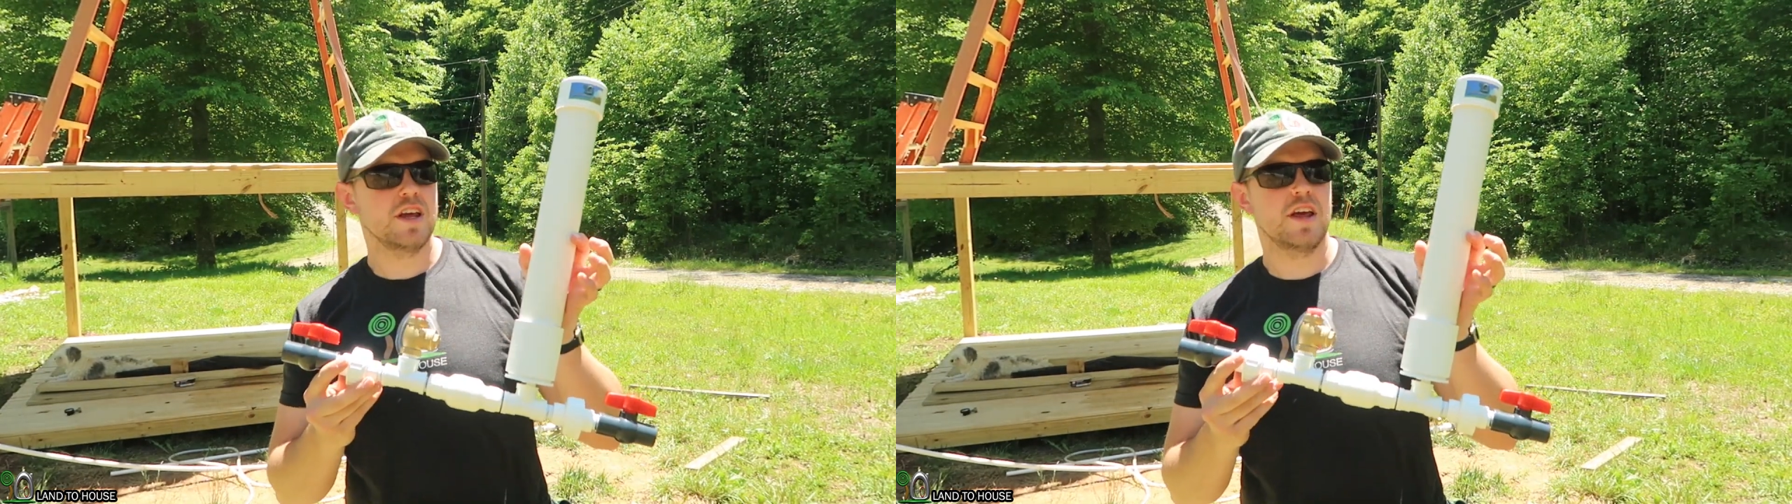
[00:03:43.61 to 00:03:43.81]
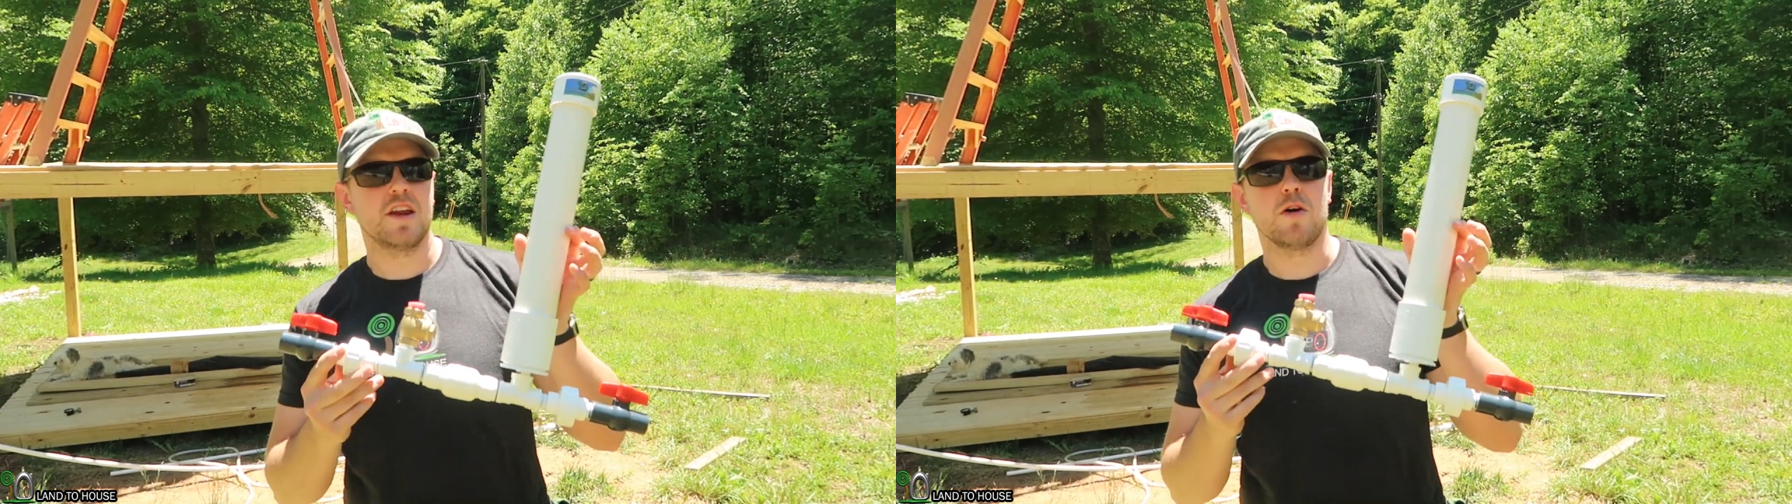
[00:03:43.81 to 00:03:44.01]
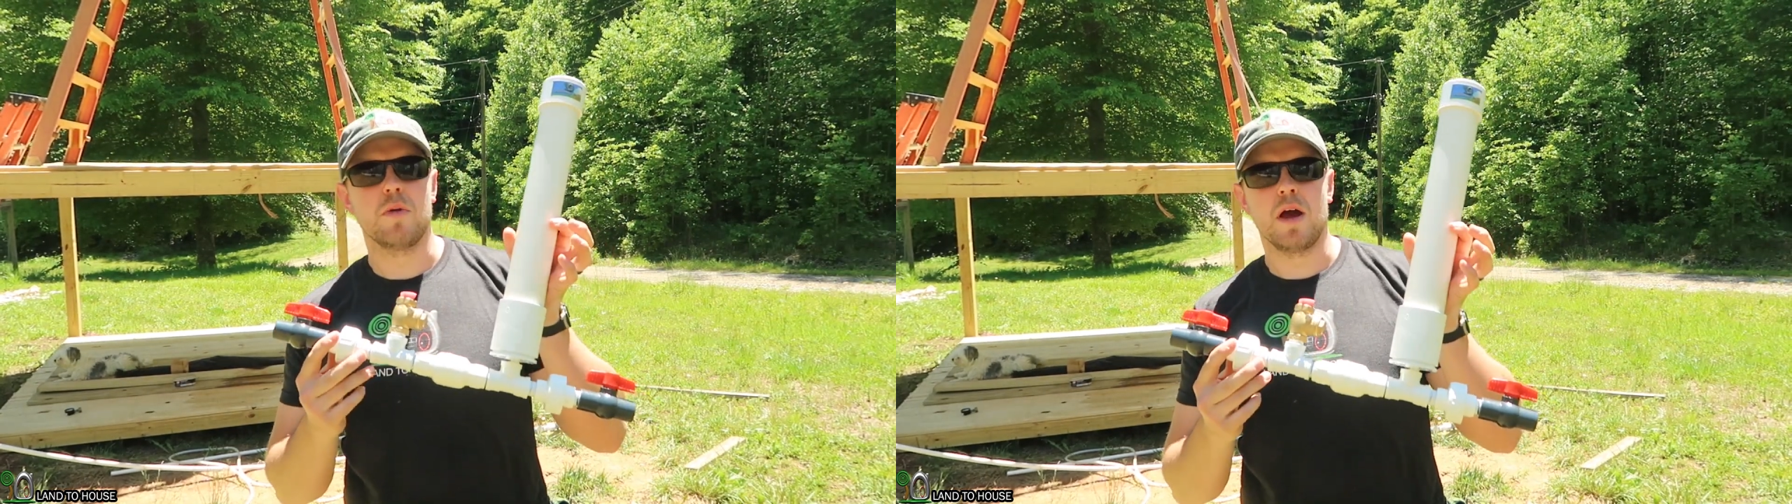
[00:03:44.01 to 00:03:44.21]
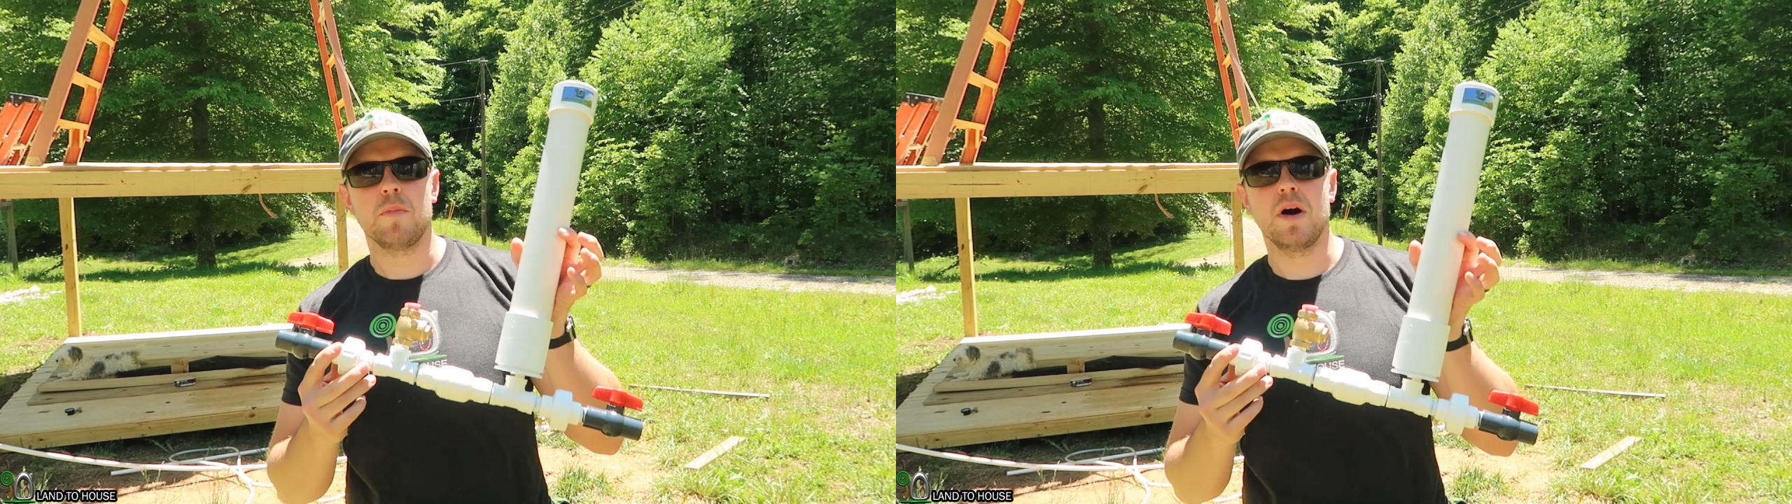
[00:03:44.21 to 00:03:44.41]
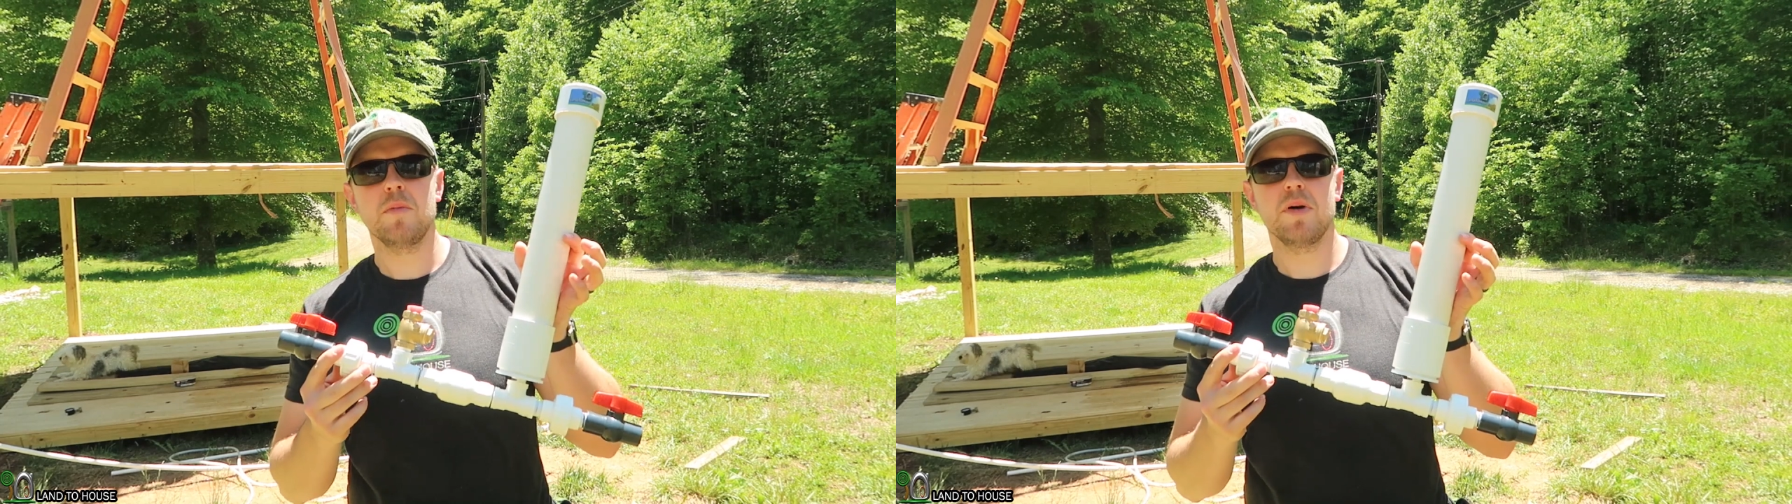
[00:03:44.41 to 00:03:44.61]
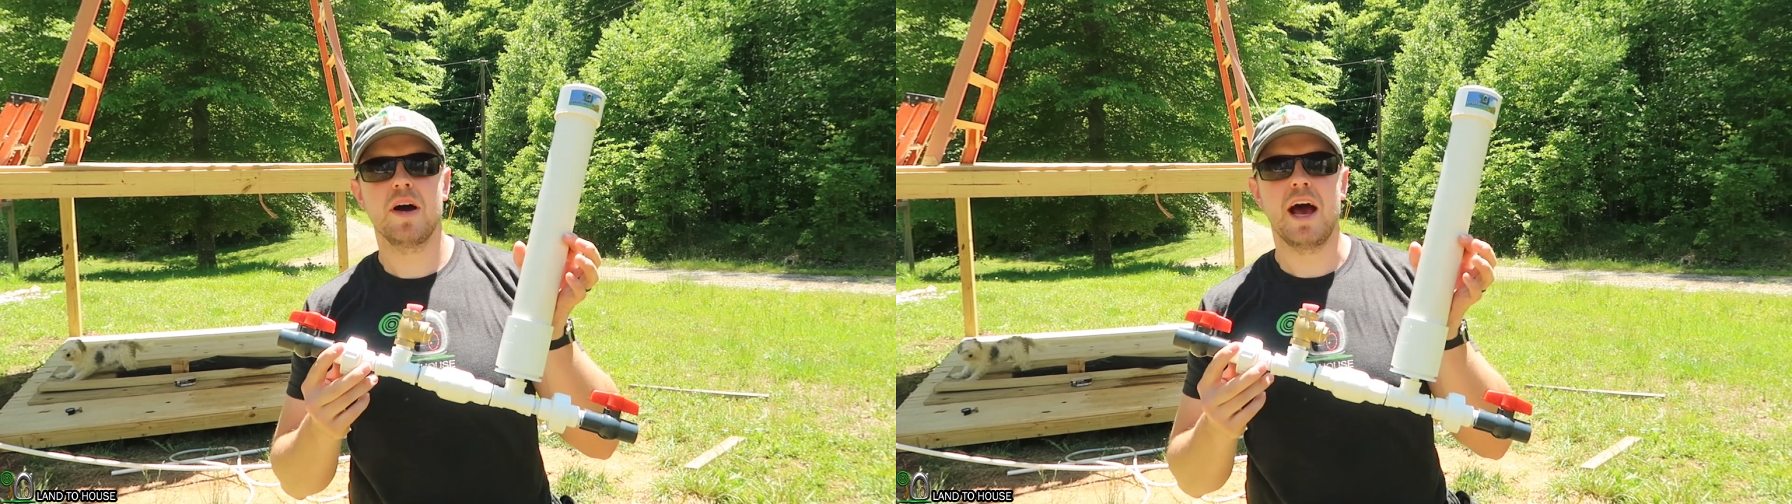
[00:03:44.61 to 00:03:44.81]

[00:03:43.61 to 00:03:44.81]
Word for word: in a ram pump,